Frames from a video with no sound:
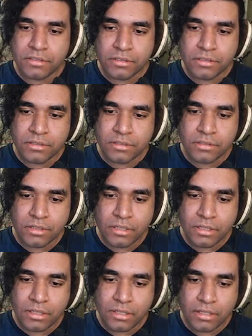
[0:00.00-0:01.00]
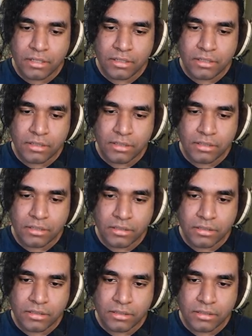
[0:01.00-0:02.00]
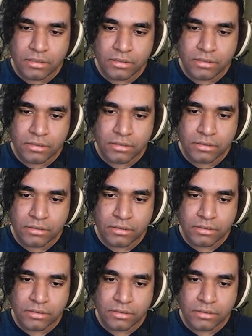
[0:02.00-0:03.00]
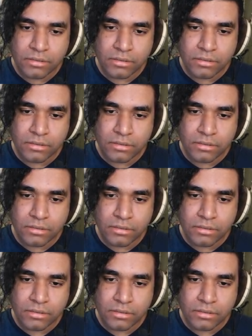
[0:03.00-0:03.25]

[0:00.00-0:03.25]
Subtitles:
No one is speaking in this clip.